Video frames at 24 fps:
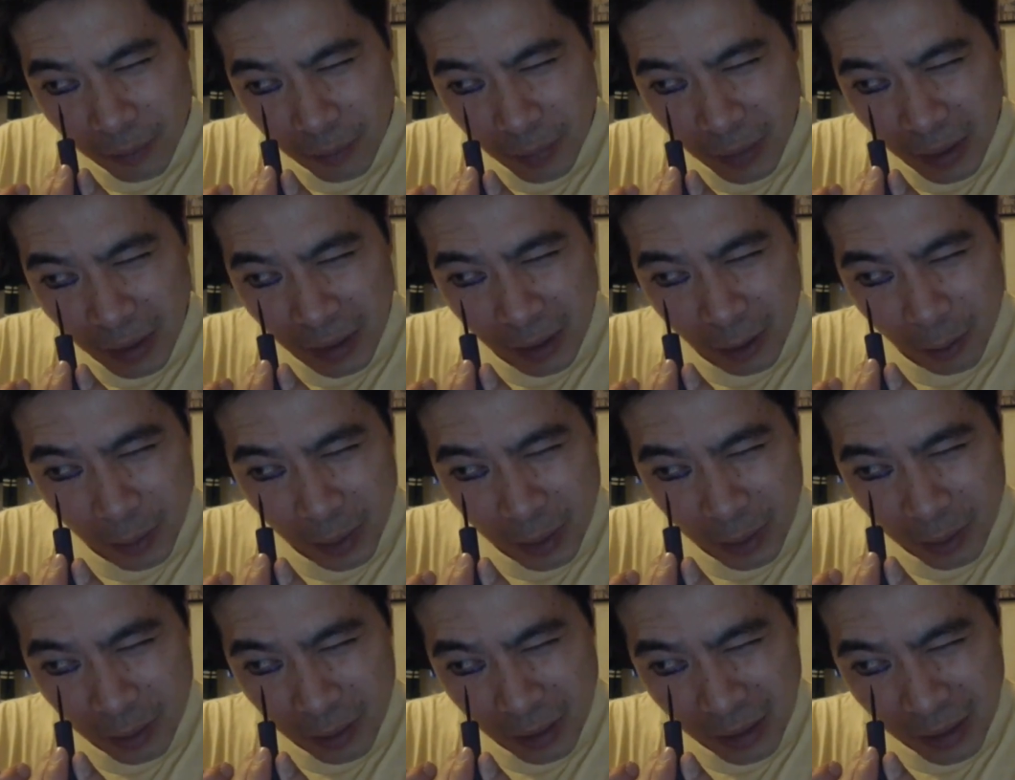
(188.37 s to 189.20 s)
But it'll be
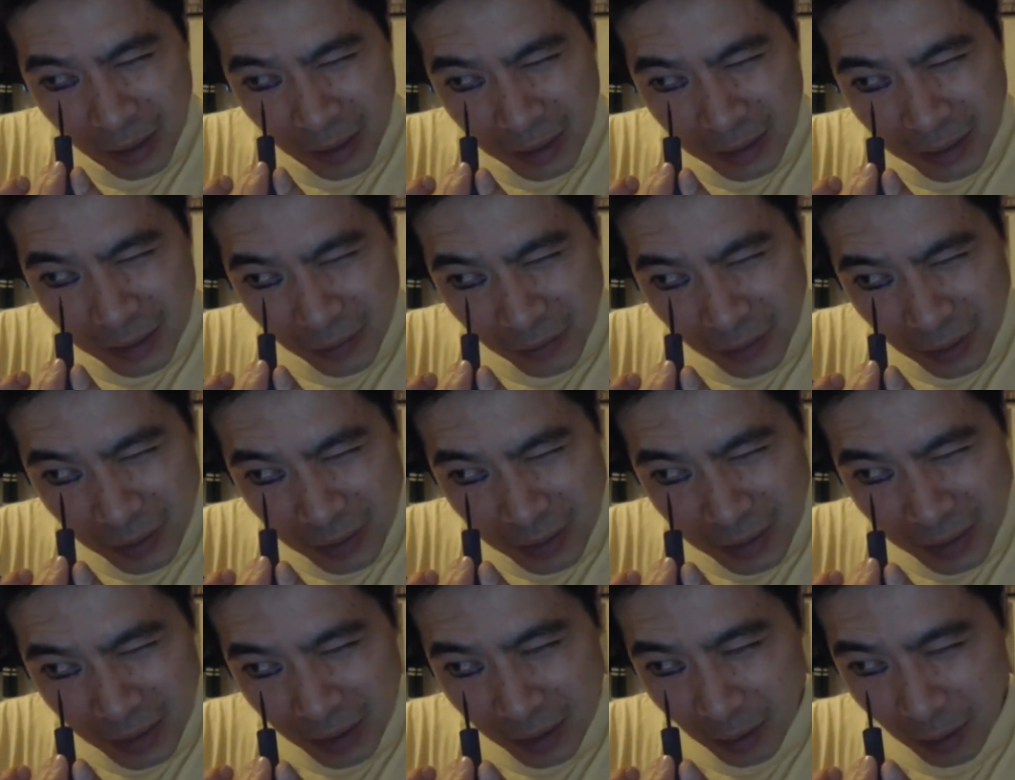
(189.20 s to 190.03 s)
good, I guess, if you
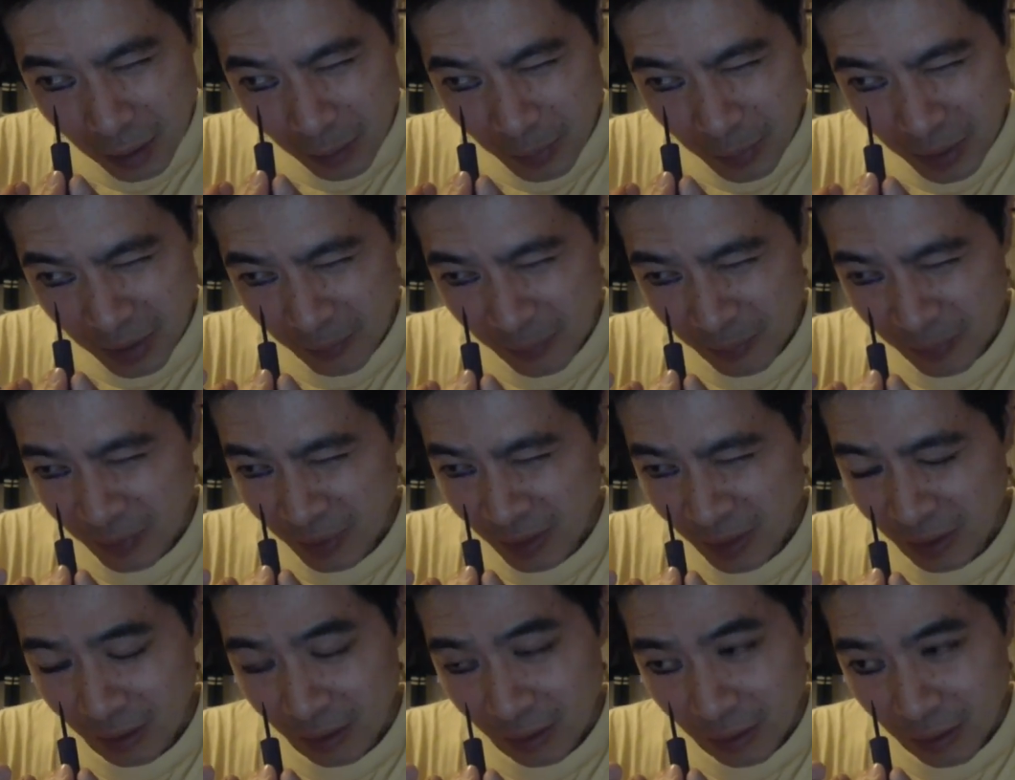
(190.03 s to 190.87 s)
see it. But
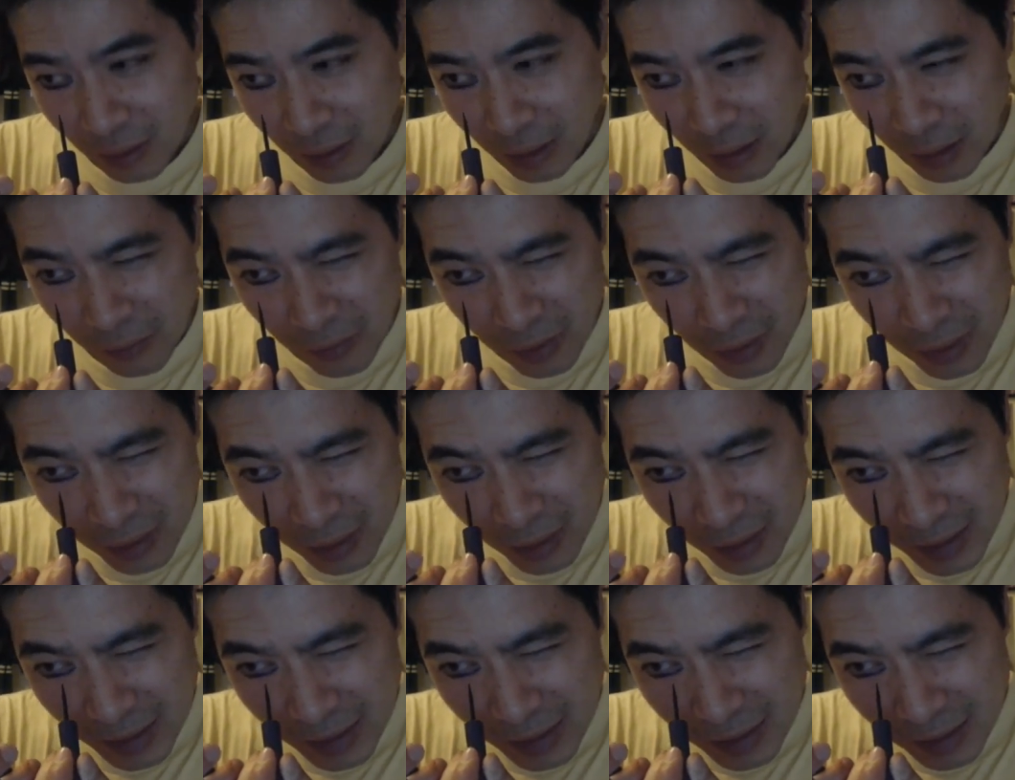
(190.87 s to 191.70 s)
I feel
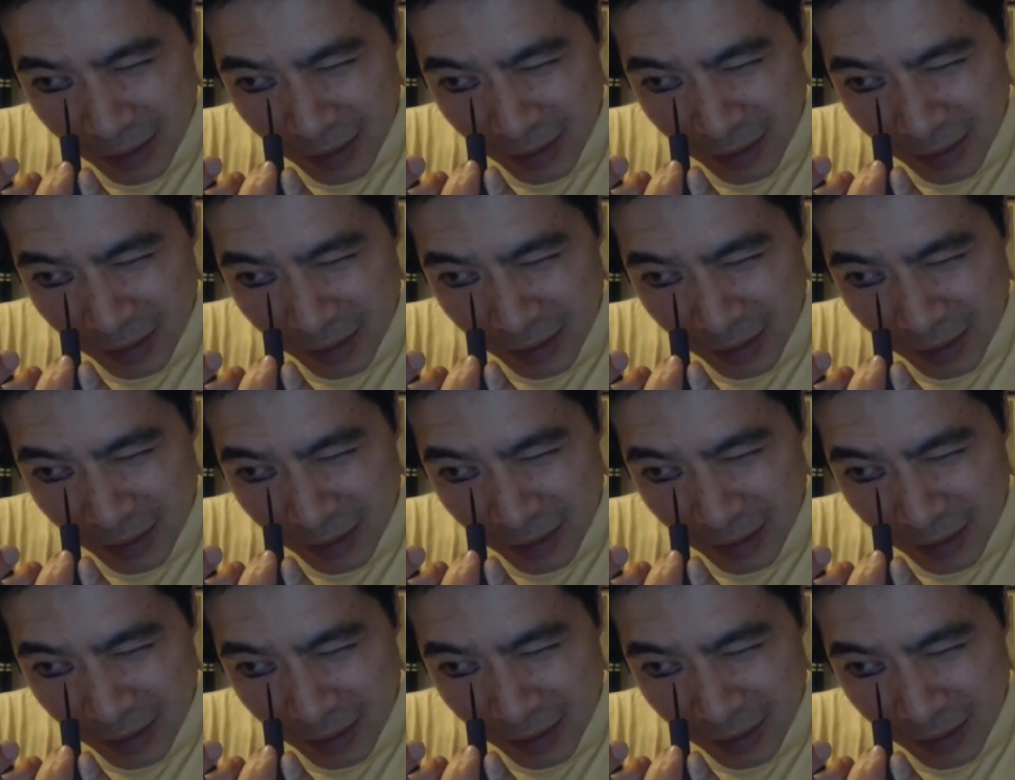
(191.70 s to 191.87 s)
like,